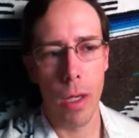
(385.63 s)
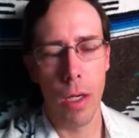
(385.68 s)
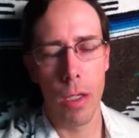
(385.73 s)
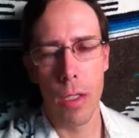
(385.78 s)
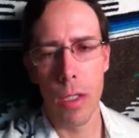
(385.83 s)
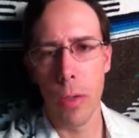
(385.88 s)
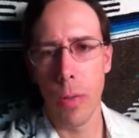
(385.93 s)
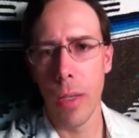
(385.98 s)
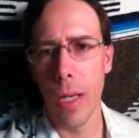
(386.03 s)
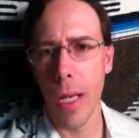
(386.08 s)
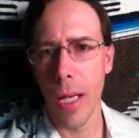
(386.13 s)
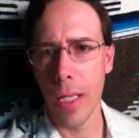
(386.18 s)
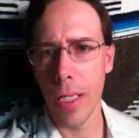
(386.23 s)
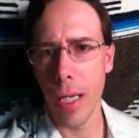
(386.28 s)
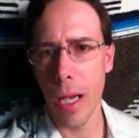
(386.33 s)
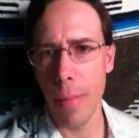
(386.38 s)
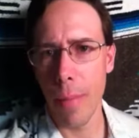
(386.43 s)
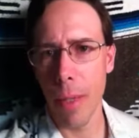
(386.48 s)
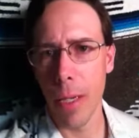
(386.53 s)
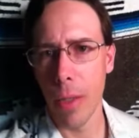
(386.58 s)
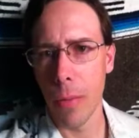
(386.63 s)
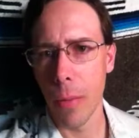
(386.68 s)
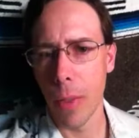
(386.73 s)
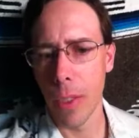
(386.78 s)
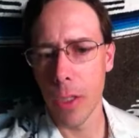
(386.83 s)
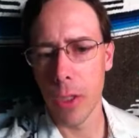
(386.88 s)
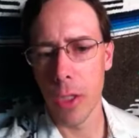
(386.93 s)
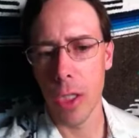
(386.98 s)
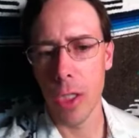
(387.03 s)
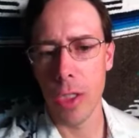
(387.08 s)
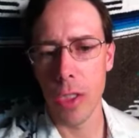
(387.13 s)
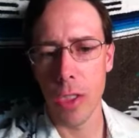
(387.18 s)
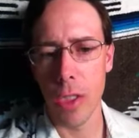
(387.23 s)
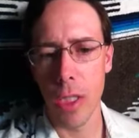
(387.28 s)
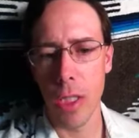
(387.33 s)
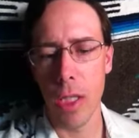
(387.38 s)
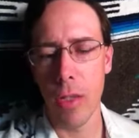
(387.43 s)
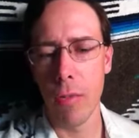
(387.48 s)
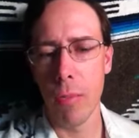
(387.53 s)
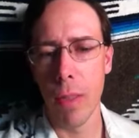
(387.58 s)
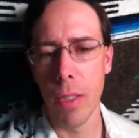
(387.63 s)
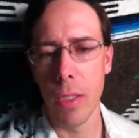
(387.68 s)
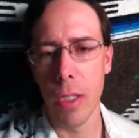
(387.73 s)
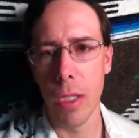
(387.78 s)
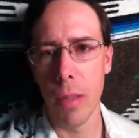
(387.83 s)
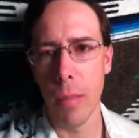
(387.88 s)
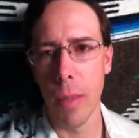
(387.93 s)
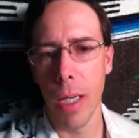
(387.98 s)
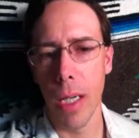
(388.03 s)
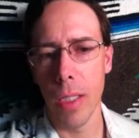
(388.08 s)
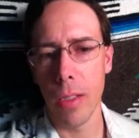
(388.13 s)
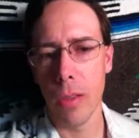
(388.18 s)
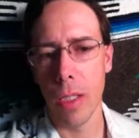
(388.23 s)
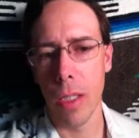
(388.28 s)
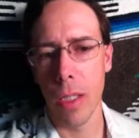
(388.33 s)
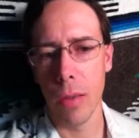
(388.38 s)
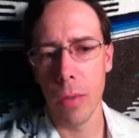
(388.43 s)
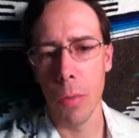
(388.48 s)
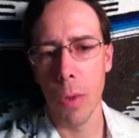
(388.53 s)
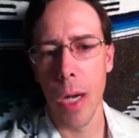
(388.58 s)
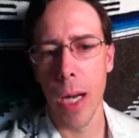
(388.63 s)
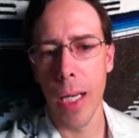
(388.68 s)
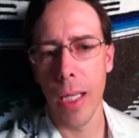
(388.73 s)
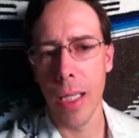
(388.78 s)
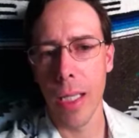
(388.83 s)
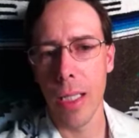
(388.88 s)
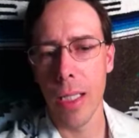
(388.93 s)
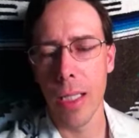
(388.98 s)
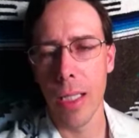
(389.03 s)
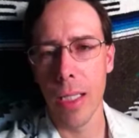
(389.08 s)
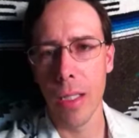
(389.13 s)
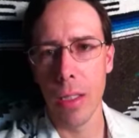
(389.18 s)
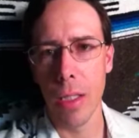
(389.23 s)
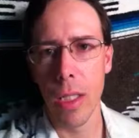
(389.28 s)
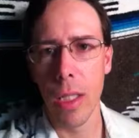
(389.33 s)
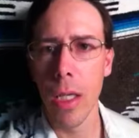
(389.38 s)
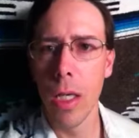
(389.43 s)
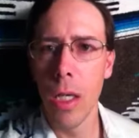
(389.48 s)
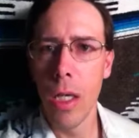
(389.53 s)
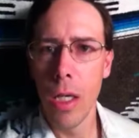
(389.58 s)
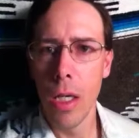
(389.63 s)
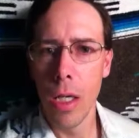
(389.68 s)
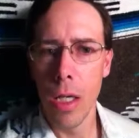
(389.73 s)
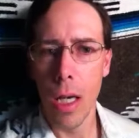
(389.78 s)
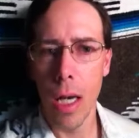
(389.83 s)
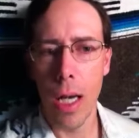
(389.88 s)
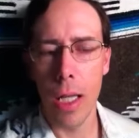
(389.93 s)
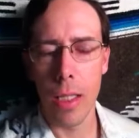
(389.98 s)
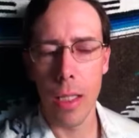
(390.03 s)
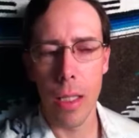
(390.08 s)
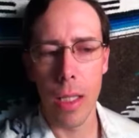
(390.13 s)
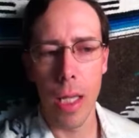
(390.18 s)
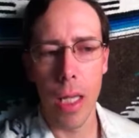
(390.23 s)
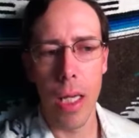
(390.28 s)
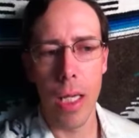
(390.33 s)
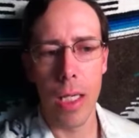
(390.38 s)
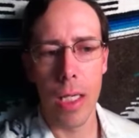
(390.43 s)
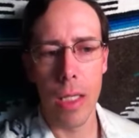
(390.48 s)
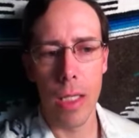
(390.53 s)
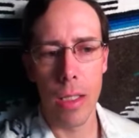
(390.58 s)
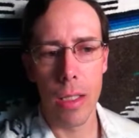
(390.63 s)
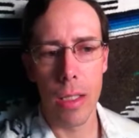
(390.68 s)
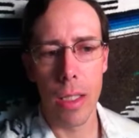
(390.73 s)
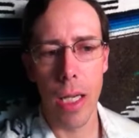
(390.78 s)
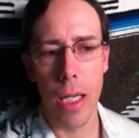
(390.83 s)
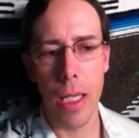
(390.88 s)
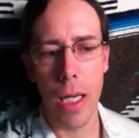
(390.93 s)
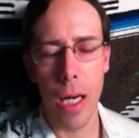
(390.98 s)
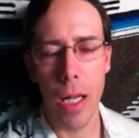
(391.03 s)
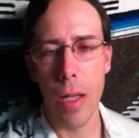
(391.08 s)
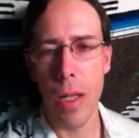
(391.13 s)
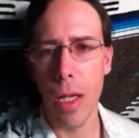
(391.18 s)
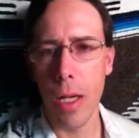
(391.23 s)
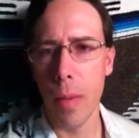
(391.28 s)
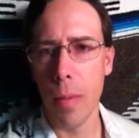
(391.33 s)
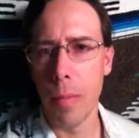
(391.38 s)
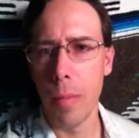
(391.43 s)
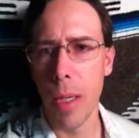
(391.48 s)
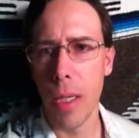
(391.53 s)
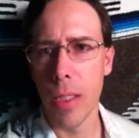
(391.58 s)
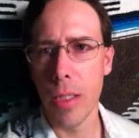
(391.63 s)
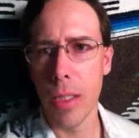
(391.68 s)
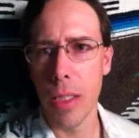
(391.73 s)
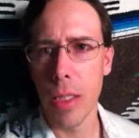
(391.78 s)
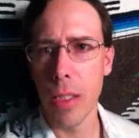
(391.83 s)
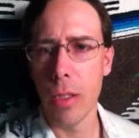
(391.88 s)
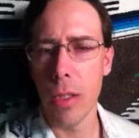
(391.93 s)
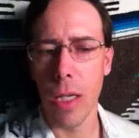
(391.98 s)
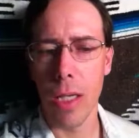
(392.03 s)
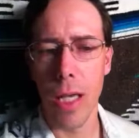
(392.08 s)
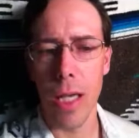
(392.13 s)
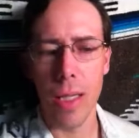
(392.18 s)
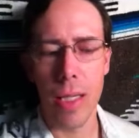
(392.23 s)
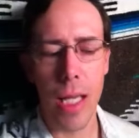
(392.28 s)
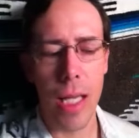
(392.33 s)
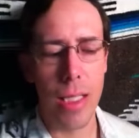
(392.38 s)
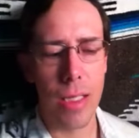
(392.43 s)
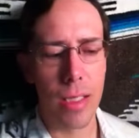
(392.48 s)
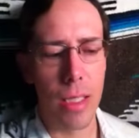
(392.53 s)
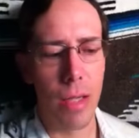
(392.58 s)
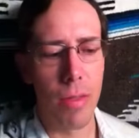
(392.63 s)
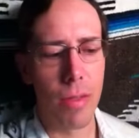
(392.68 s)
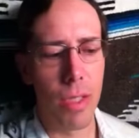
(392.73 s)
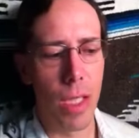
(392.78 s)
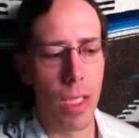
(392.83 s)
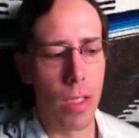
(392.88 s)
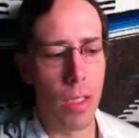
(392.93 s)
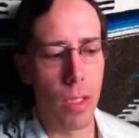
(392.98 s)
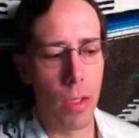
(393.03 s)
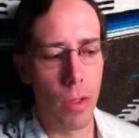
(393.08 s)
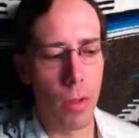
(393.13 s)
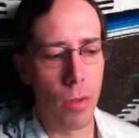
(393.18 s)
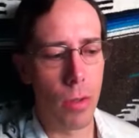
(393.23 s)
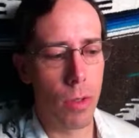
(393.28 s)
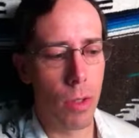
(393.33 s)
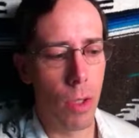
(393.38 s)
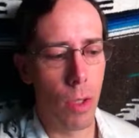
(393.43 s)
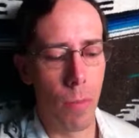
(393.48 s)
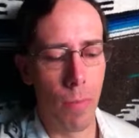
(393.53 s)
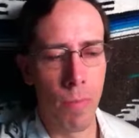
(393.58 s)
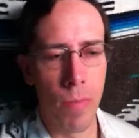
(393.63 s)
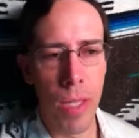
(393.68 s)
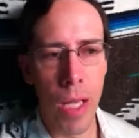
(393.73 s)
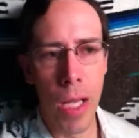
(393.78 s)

Also went ahead and got my registration sticker for my dirt bike so I can ride it legally out the lake and that kind of thing with bussy. So I got that stuff done too. So